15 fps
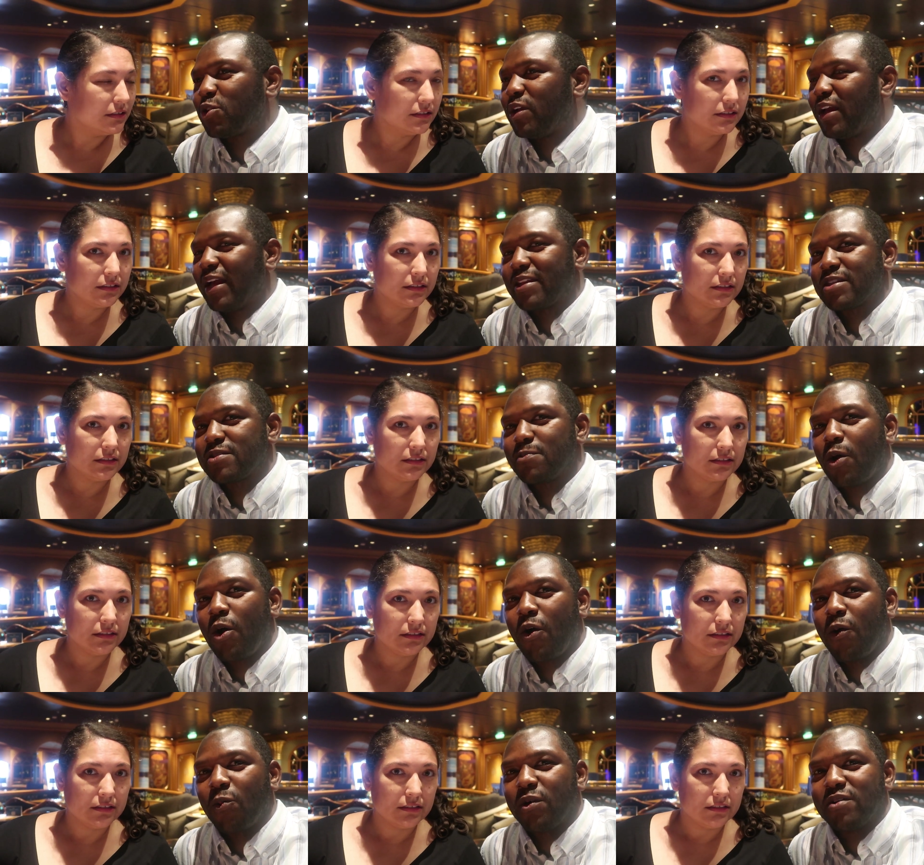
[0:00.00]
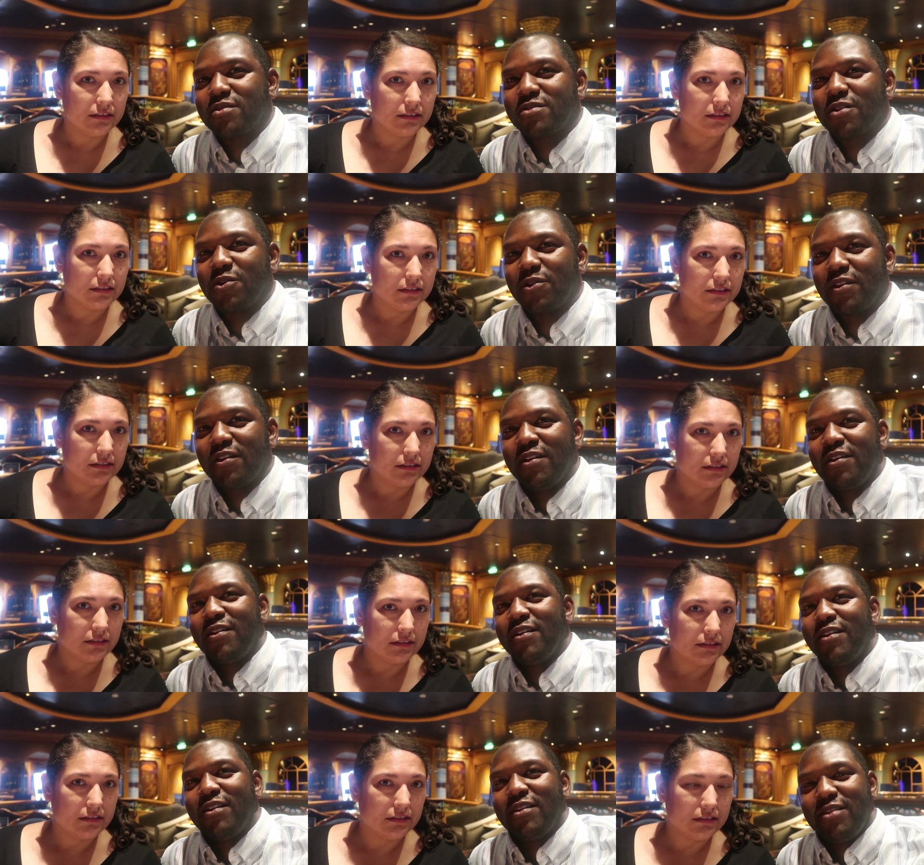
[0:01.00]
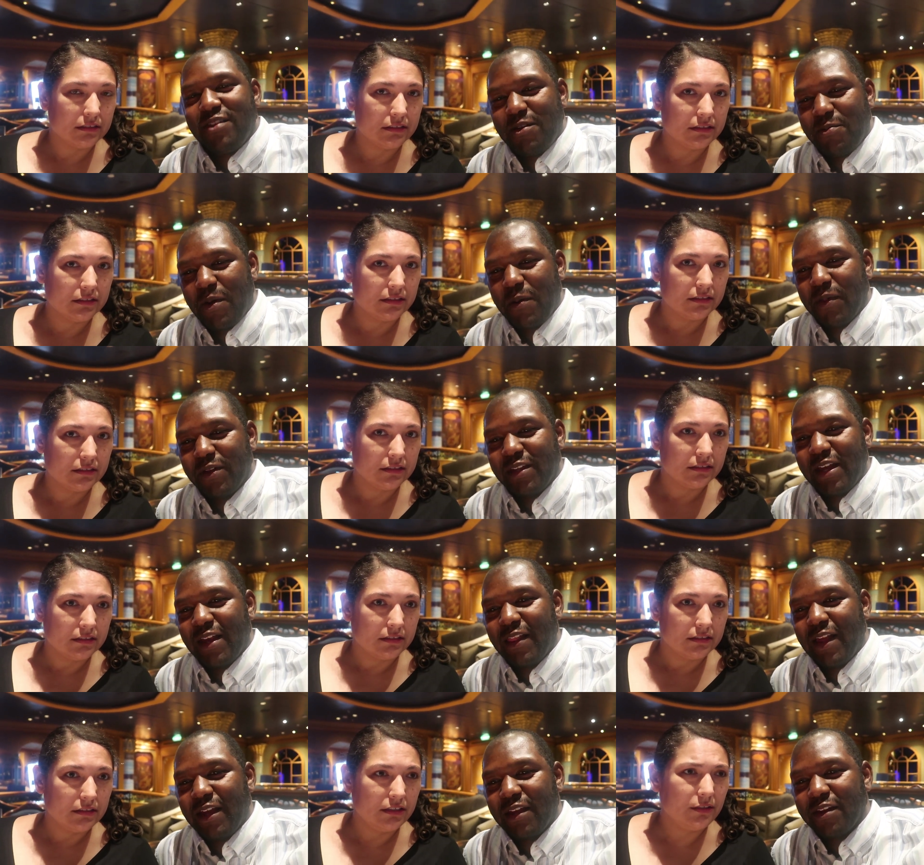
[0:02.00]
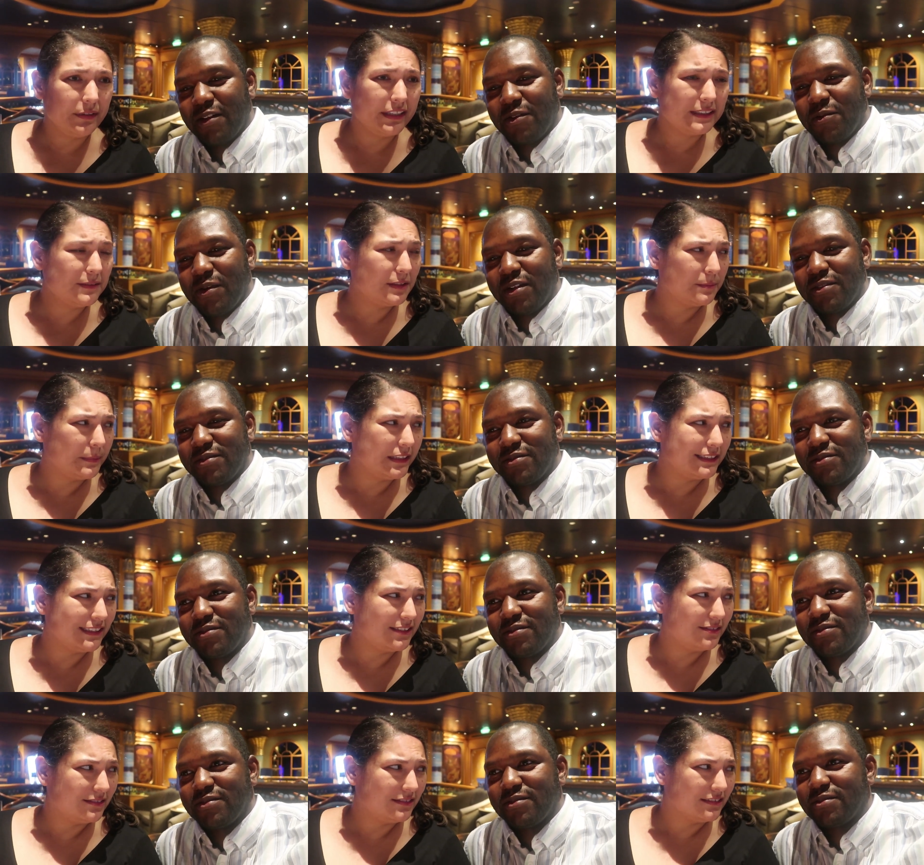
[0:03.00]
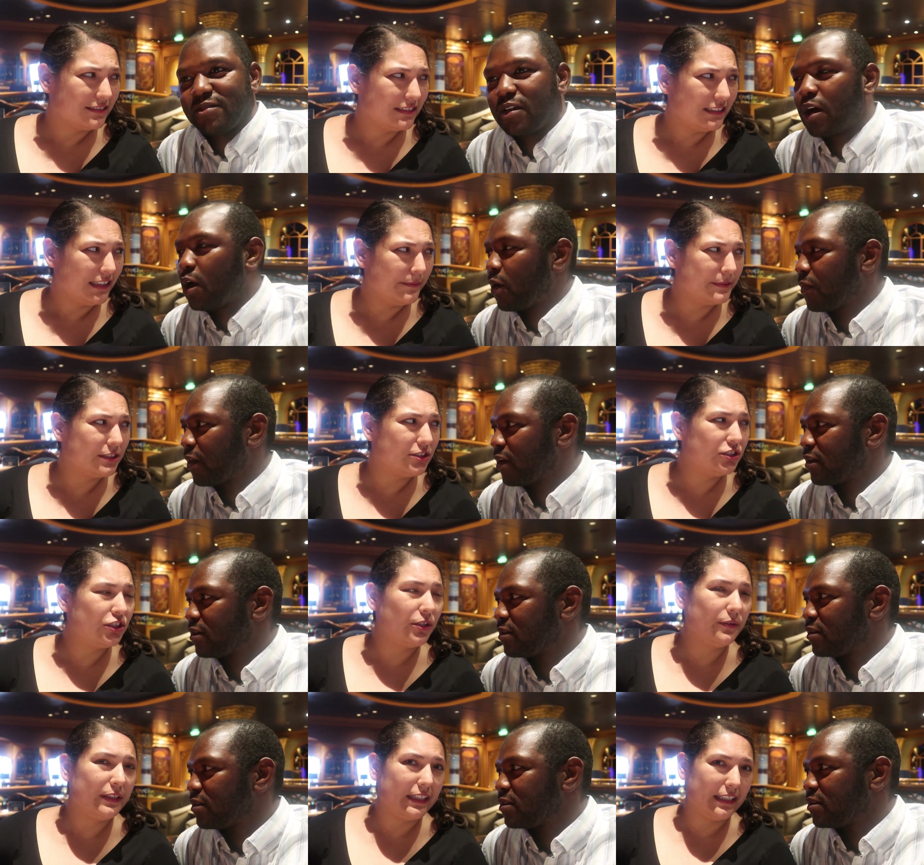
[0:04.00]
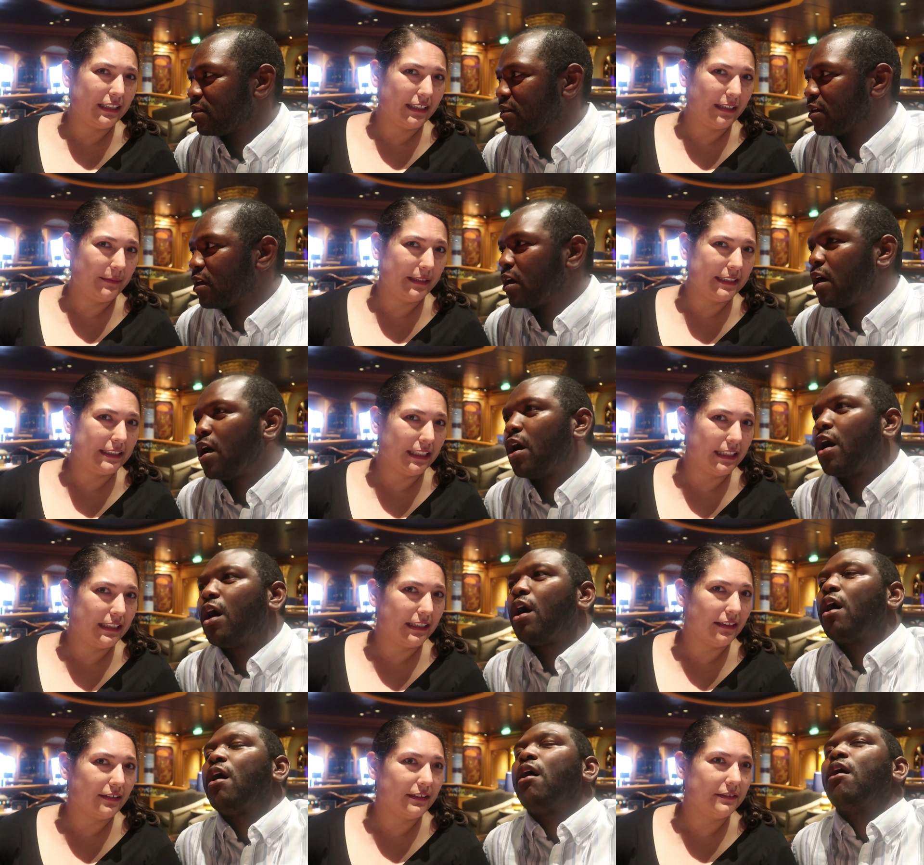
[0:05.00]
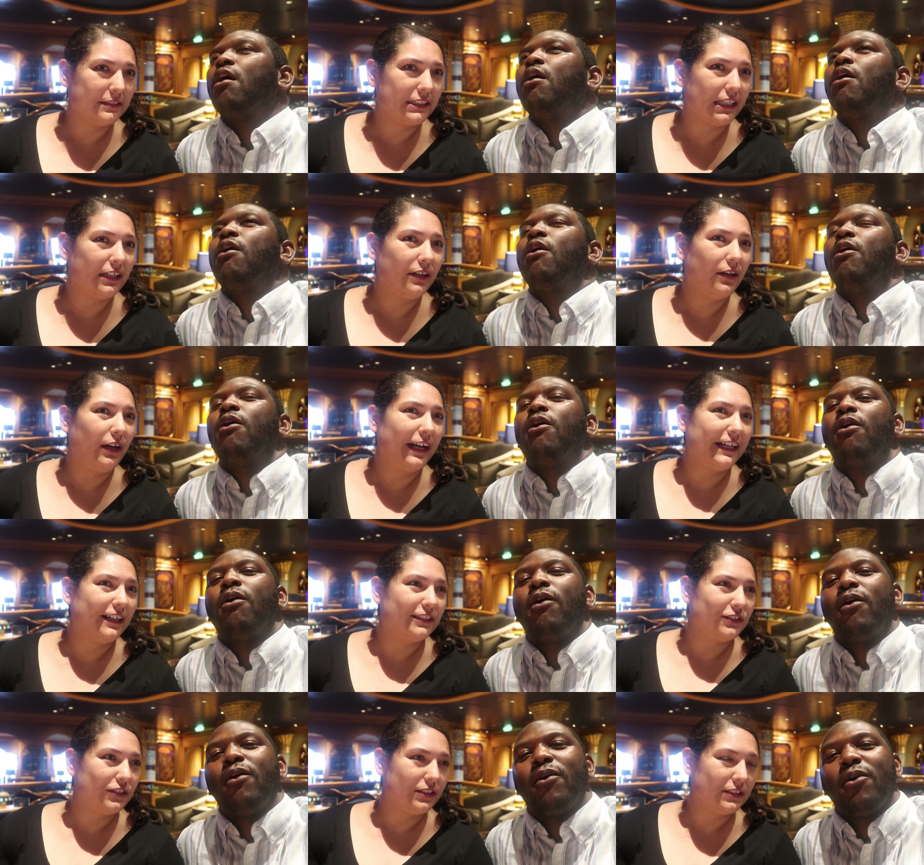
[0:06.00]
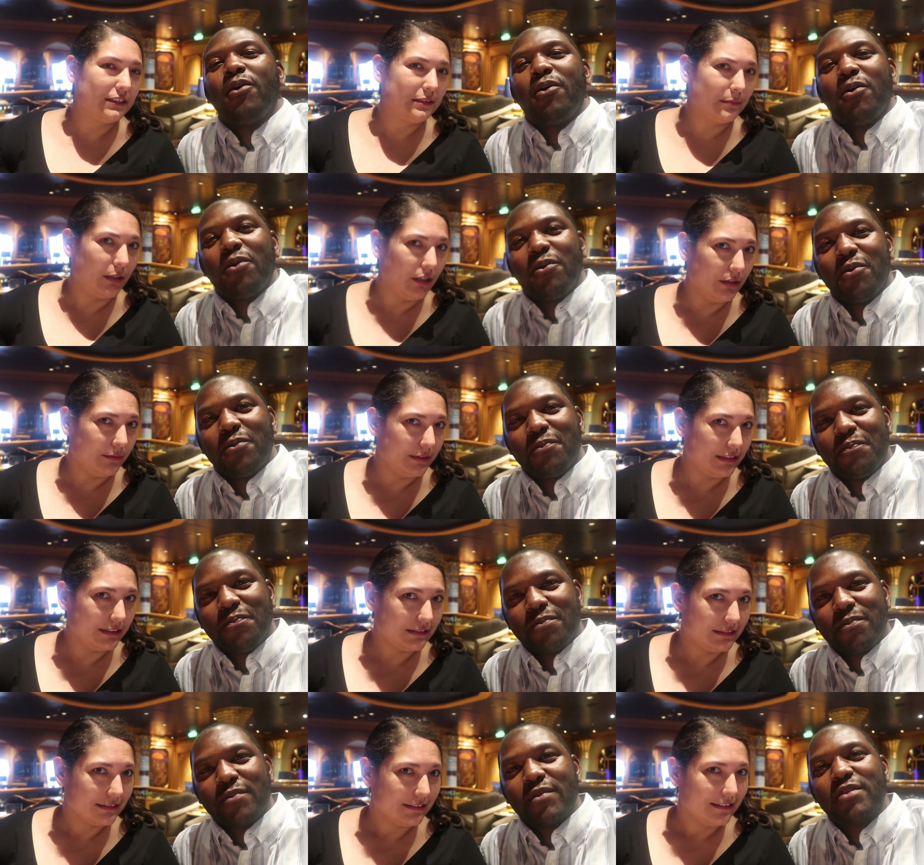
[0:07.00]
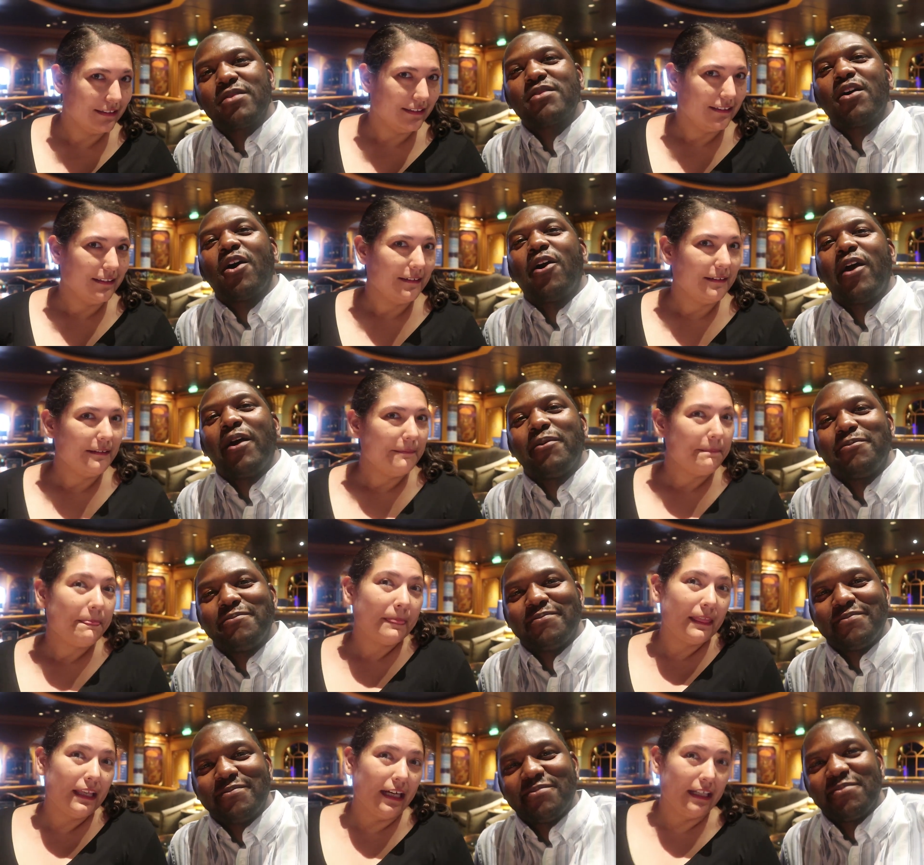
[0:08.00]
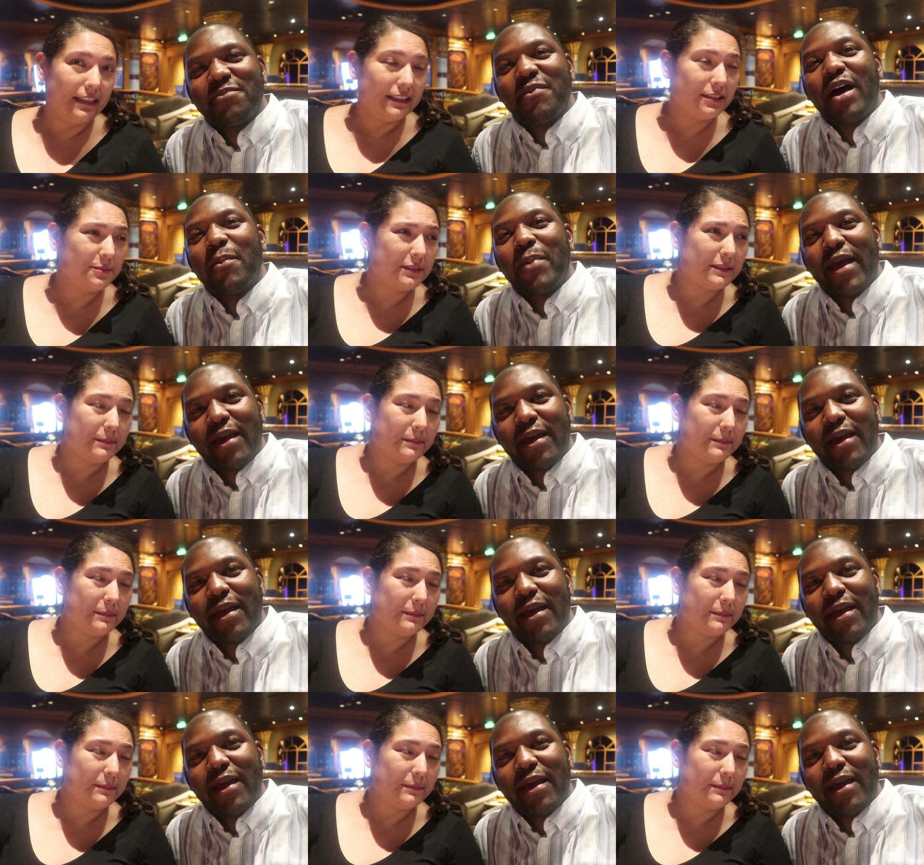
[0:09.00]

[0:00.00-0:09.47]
Speaker 1: sure he got the small one. So they probably looked at it like. No, his was uh,
Speaker 2: big too. He was joking. Like when he set it down, he was like, "Oh, I got you the small
Speaker 1: one." Sorry.
Speaker 2: Yeah, his My was